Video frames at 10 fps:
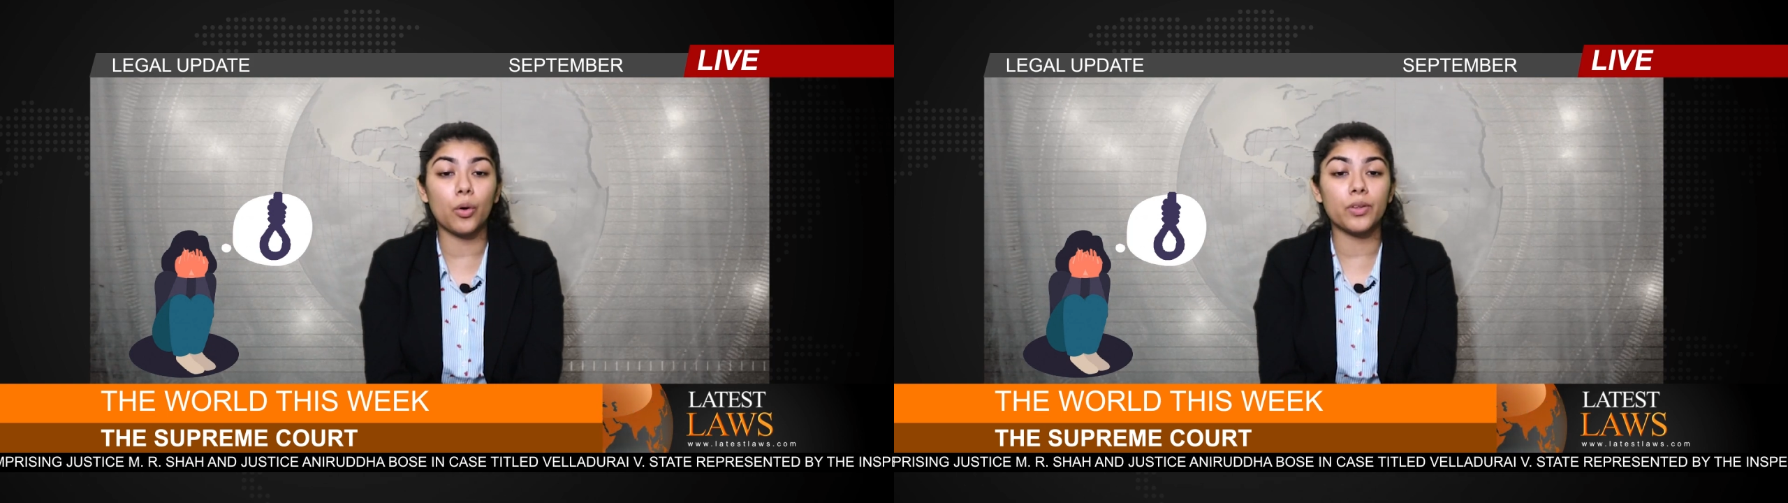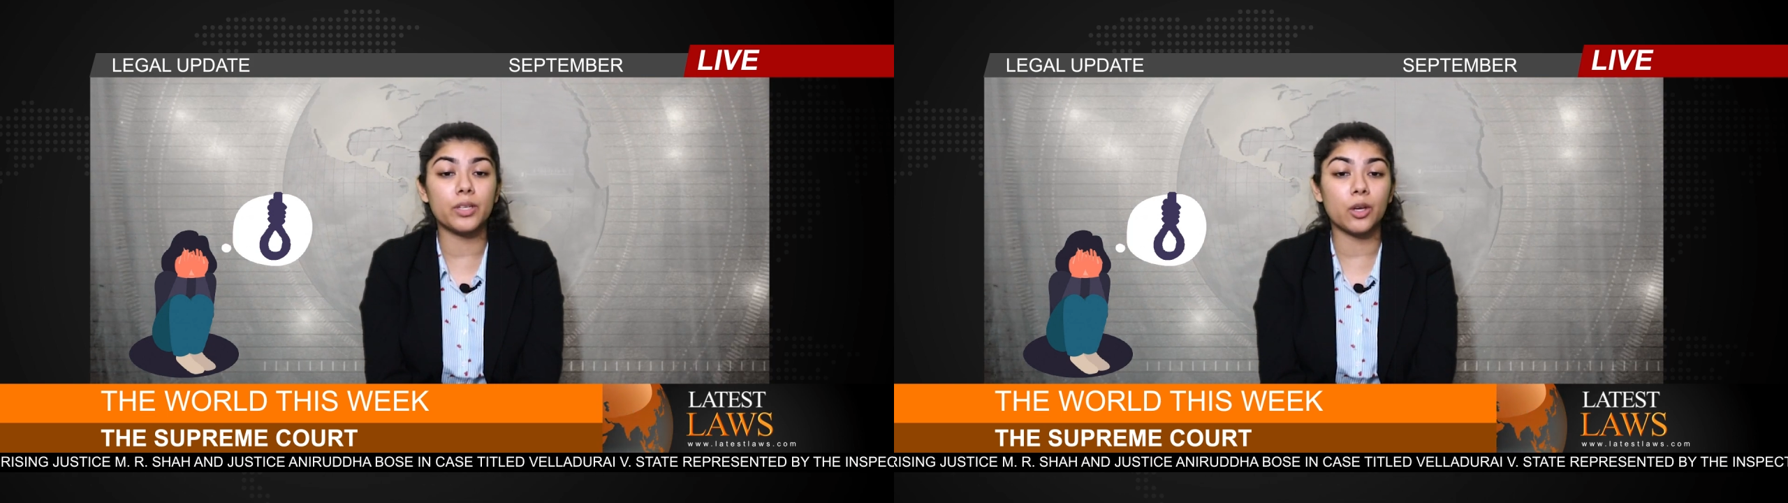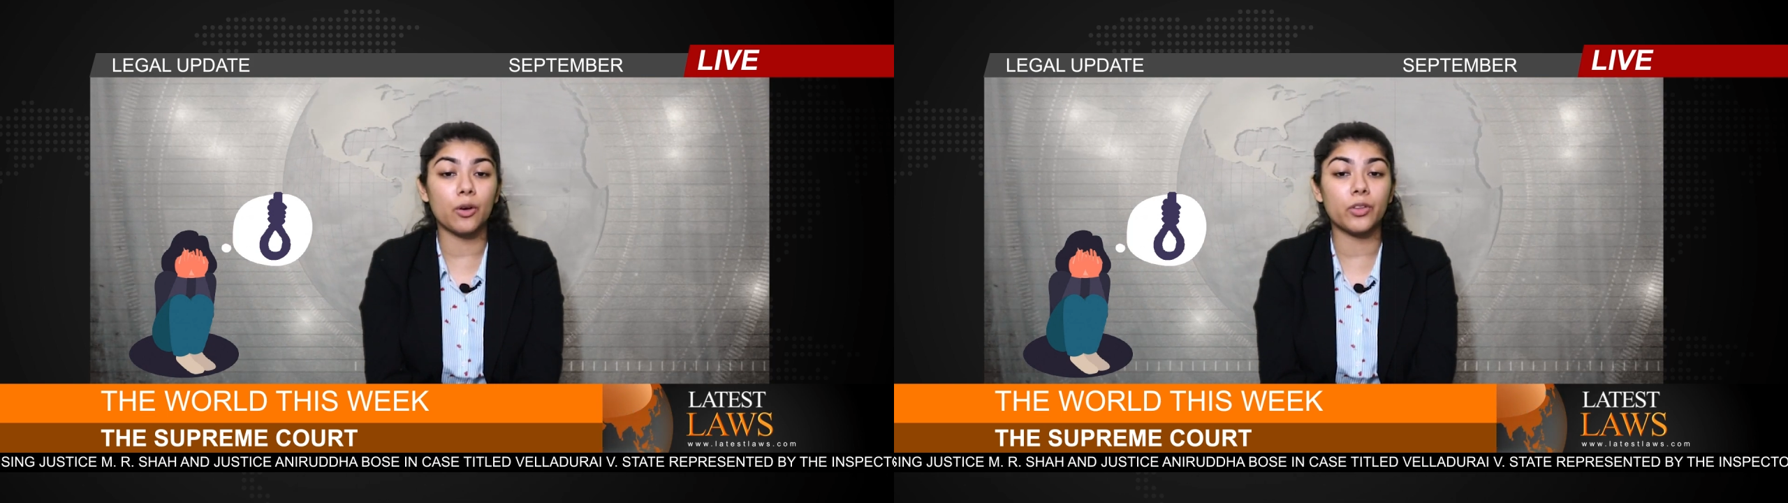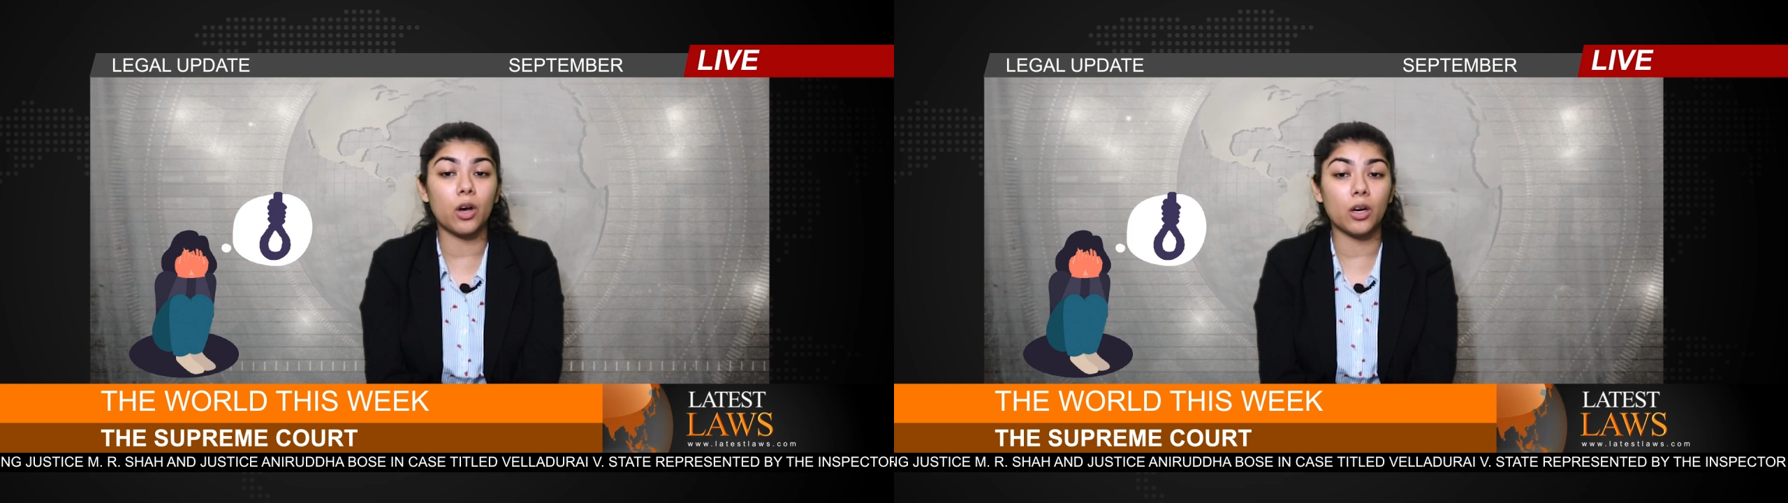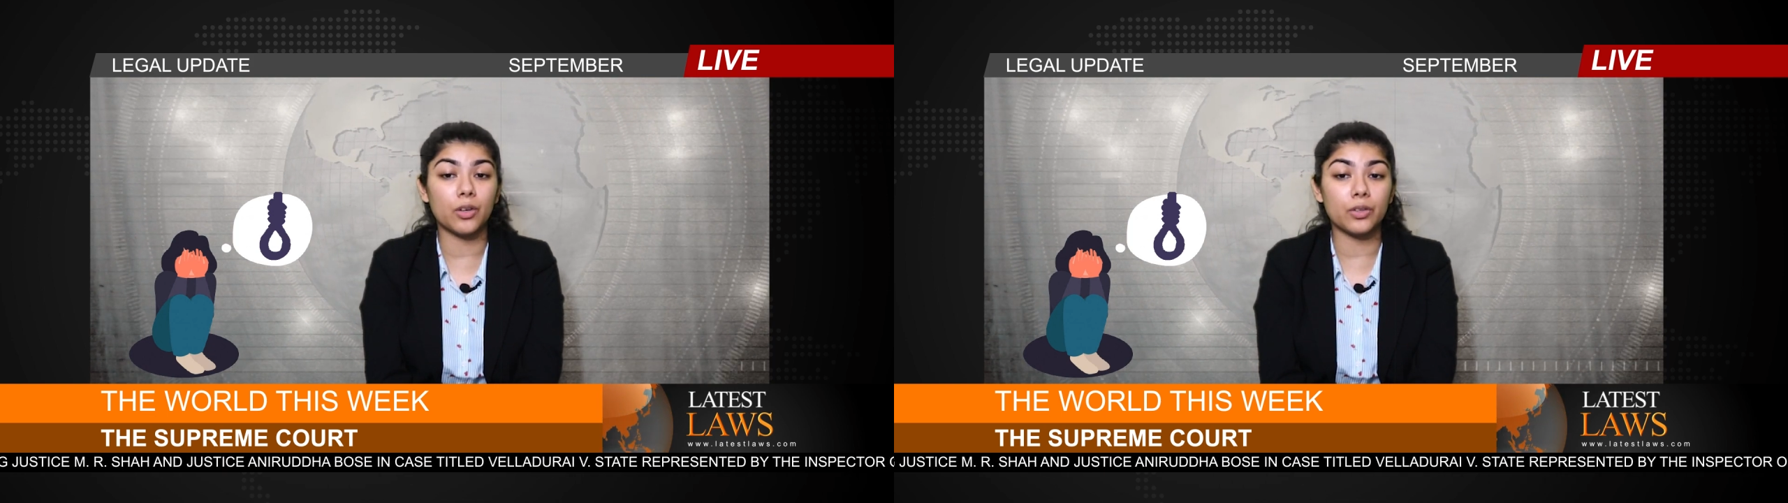on the day of
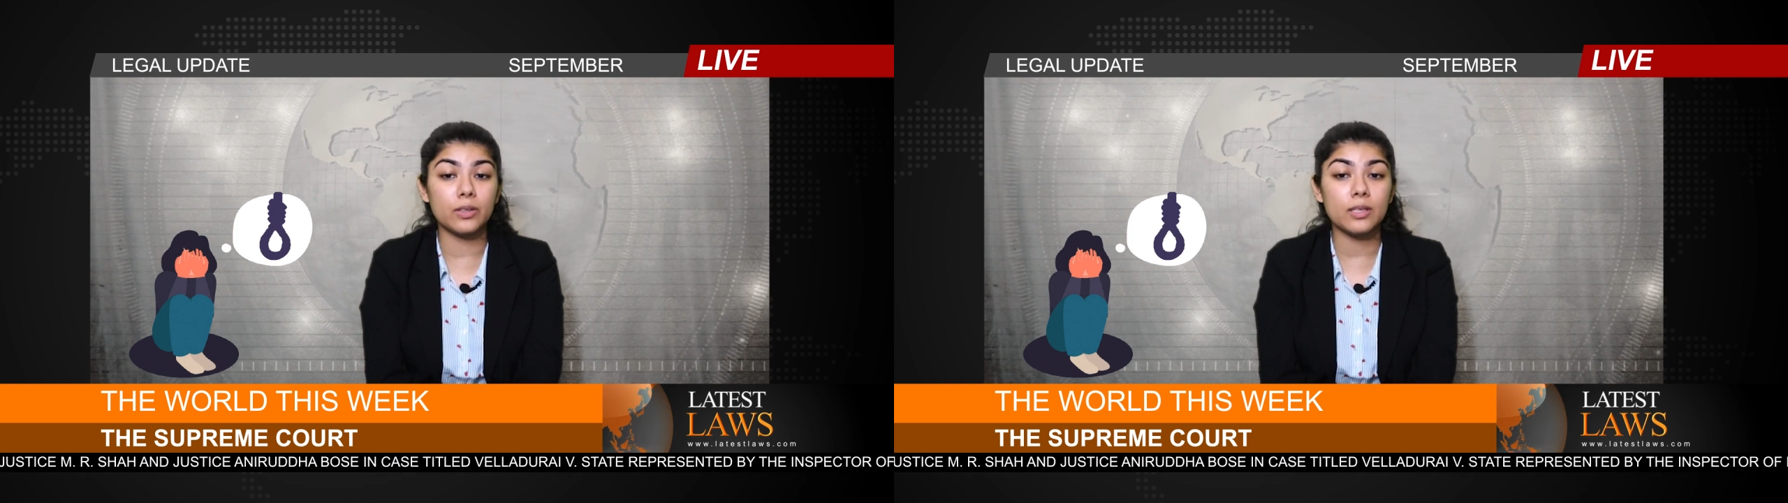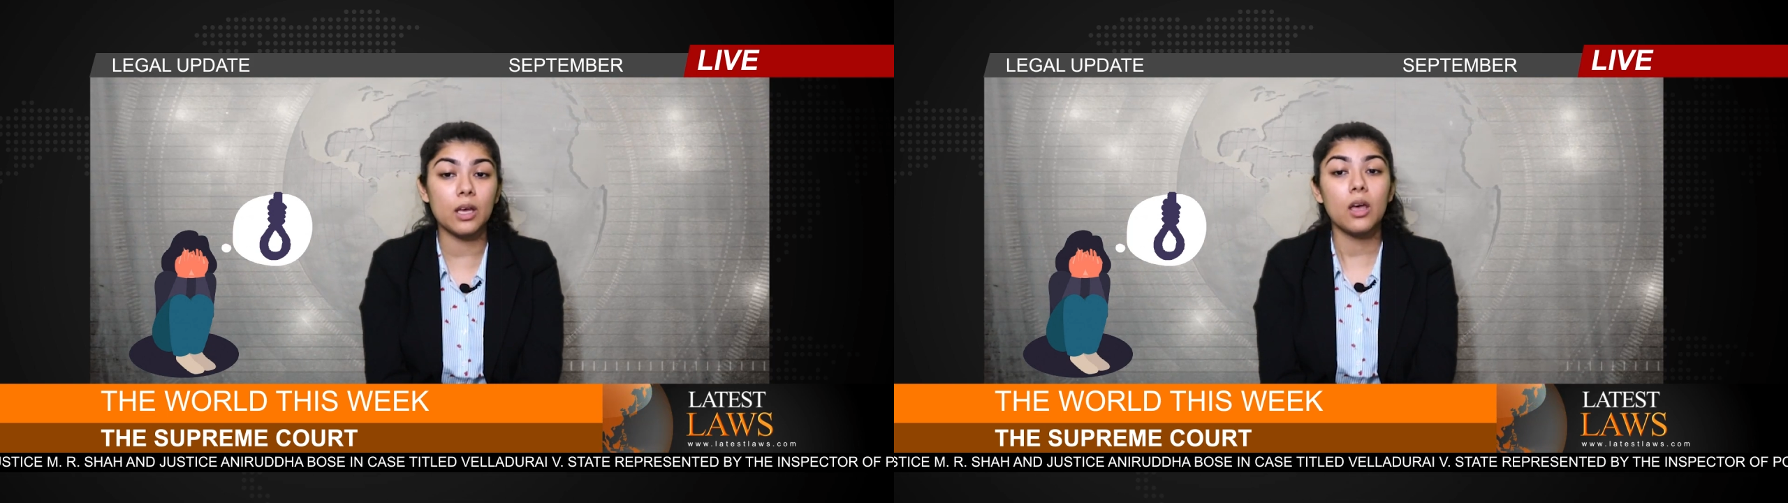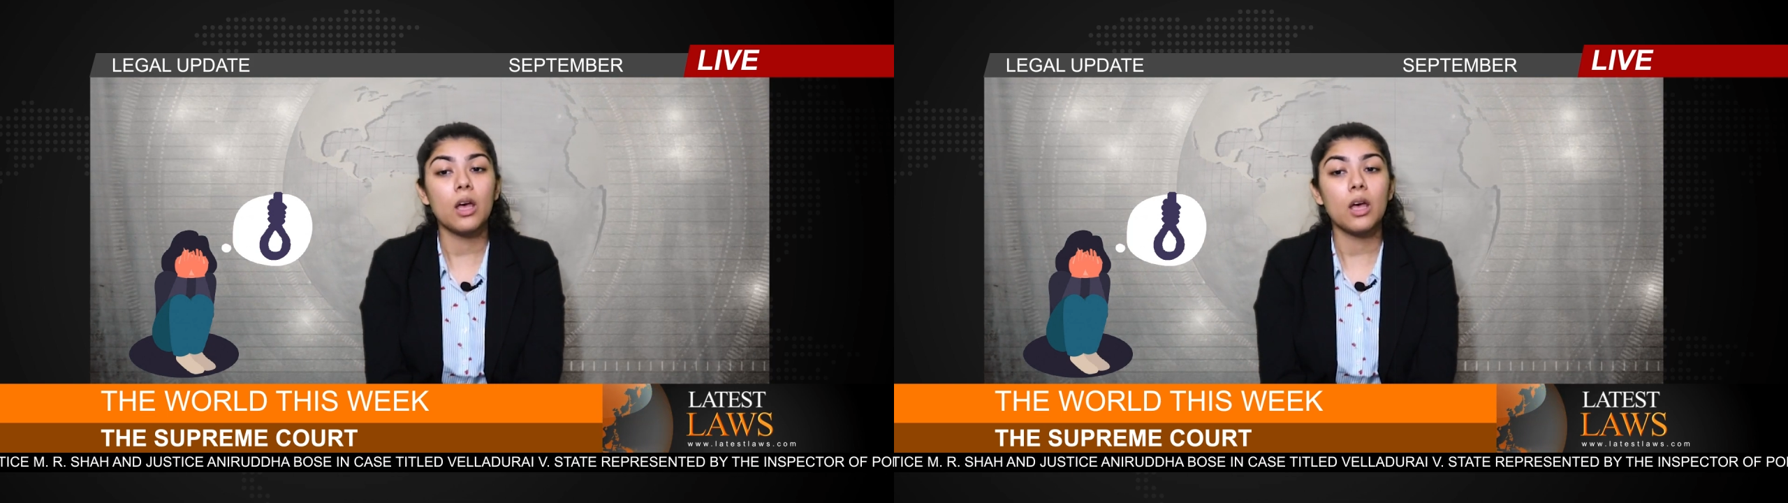the occurrence